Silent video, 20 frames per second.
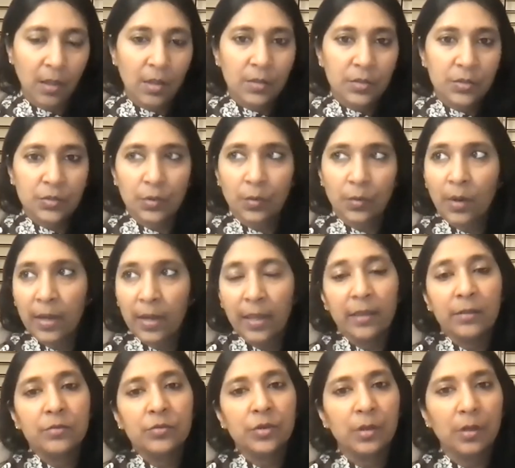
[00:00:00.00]
So,
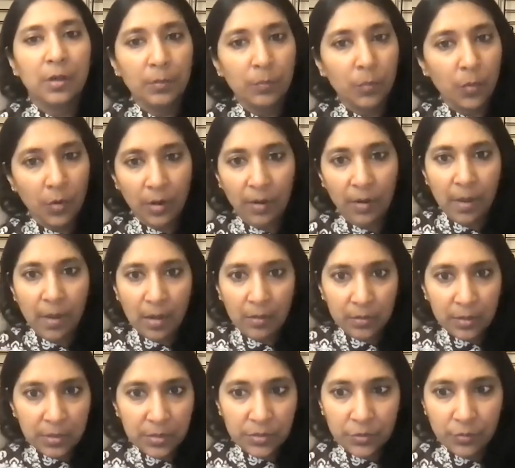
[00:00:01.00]
again, to learn more about
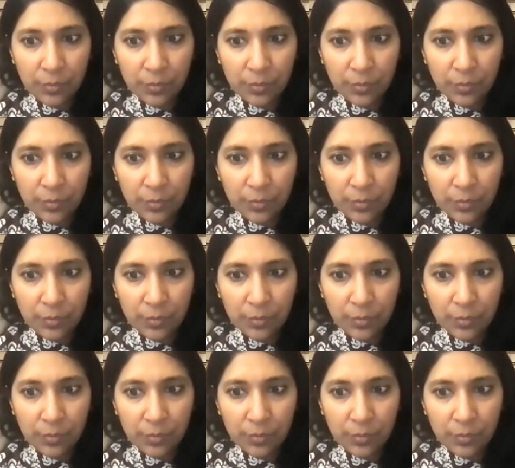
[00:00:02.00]
this,